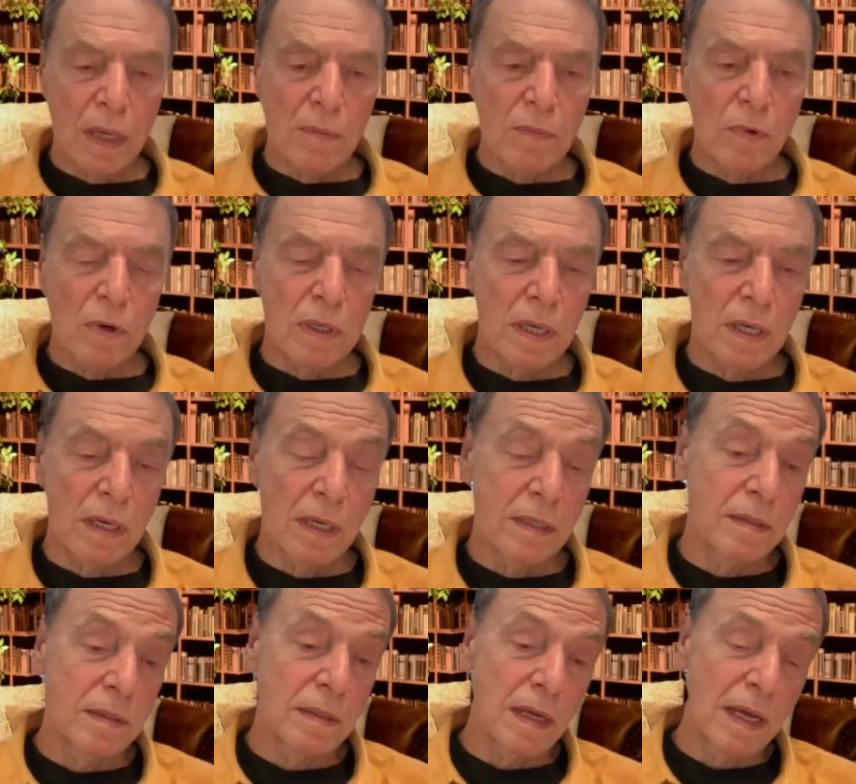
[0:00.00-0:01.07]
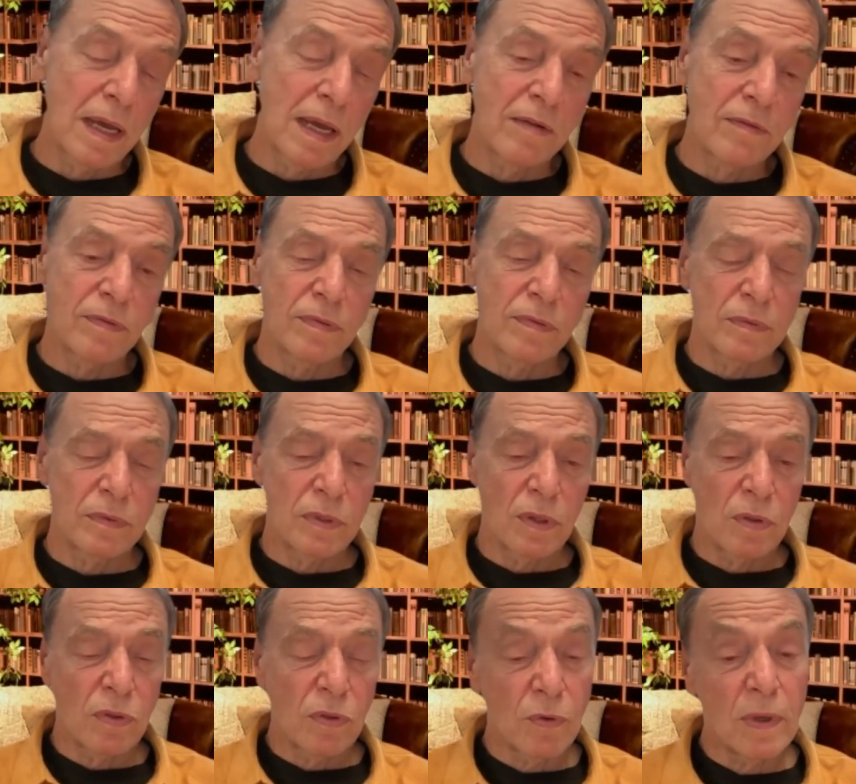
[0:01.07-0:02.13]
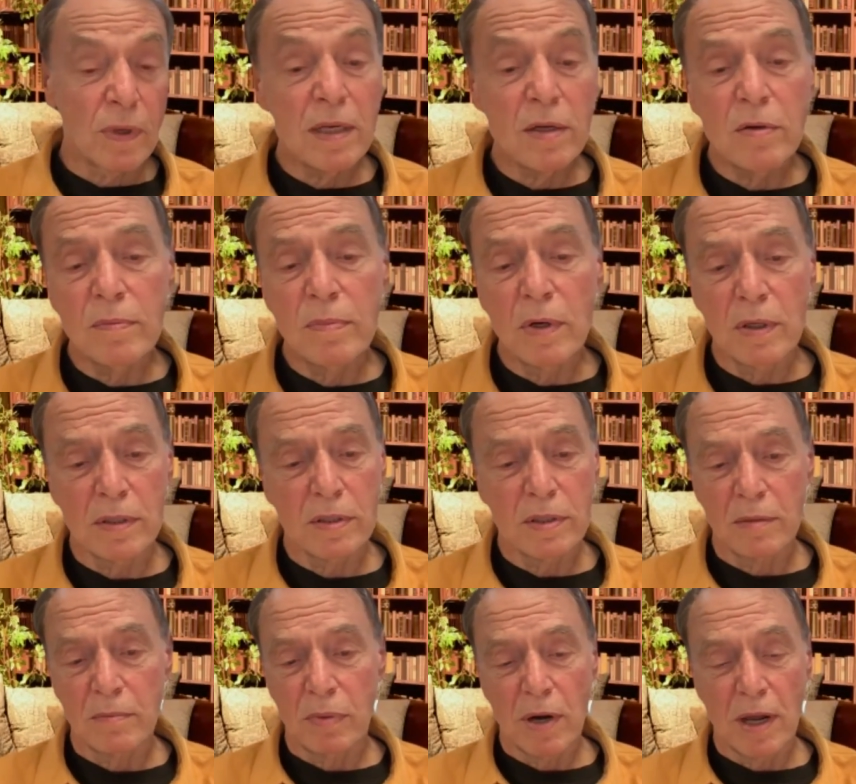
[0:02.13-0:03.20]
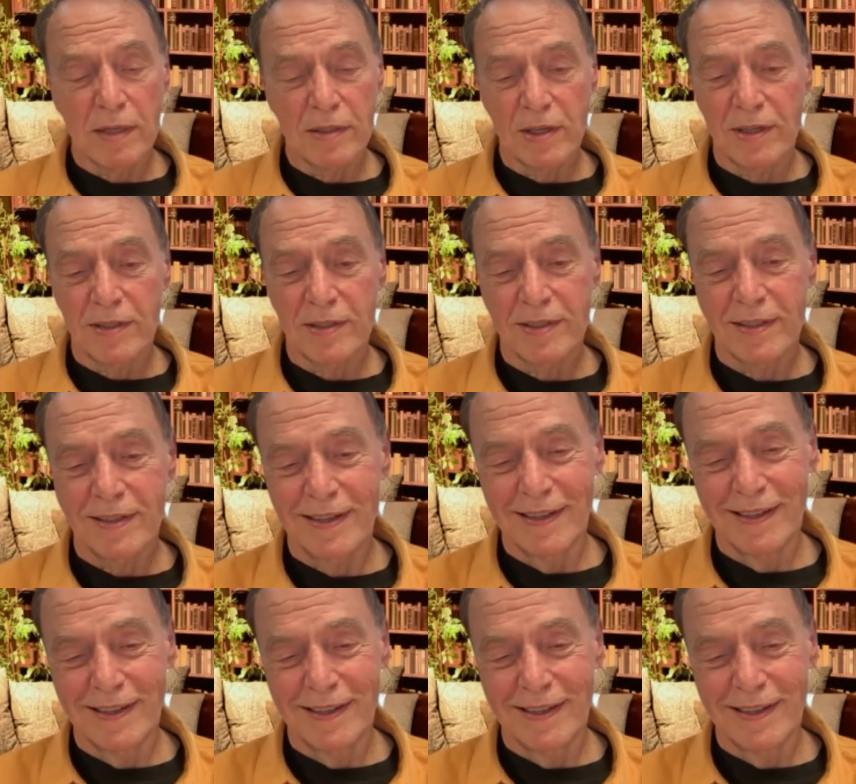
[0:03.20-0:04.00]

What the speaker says: I'm working on, I have 3 new books in process.